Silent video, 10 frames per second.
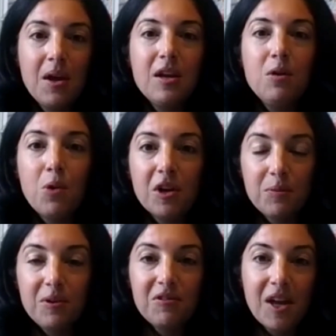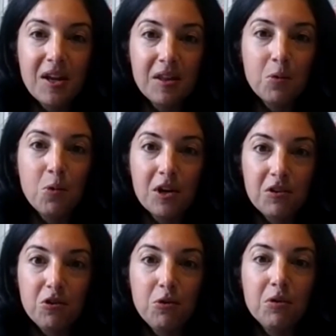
and you want to be setting the 1, 2,